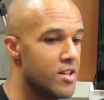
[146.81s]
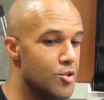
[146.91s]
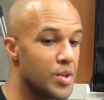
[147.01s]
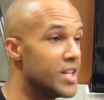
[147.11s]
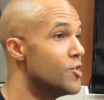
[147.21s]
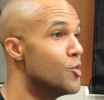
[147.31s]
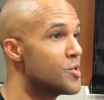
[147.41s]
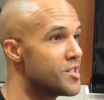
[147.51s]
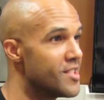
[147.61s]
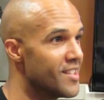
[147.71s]
You get
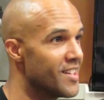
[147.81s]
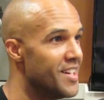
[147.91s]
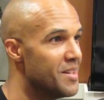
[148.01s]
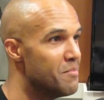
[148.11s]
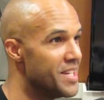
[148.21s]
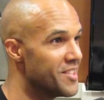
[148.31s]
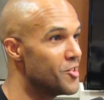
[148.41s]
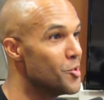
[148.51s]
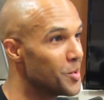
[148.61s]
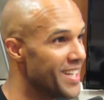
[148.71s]
used to being the
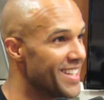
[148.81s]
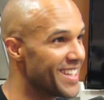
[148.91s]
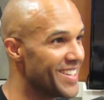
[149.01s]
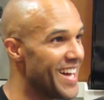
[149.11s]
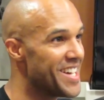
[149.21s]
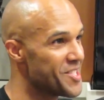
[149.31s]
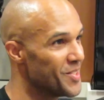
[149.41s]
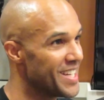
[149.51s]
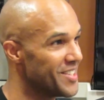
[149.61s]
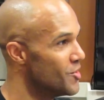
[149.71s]
new kid in class or
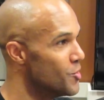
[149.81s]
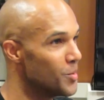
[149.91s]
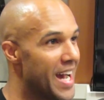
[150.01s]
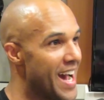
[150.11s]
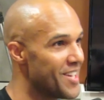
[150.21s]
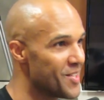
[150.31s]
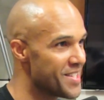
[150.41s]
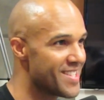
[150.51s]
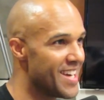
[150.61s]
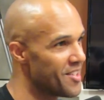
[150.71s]
like the new guy on
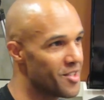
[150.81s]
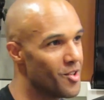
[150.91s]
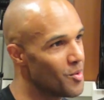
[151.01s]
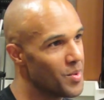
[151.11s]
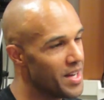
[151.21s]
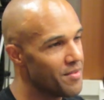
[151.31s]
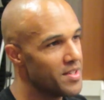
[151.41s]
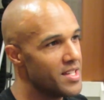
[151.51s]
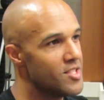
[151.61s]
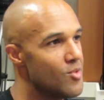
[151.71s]
set or whatever
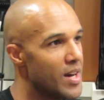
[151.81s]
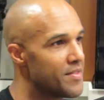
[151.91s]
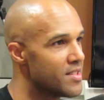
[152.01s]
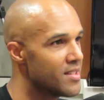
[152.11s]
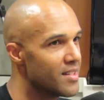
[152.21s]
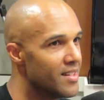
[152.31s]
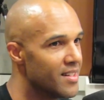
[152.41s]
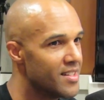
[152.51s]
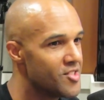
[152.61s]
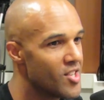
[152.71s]
it is you have
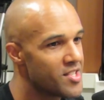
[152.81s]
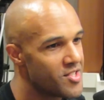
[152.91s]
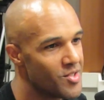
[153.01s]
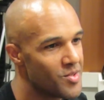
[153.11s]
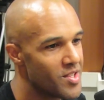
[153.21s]
to adjust to.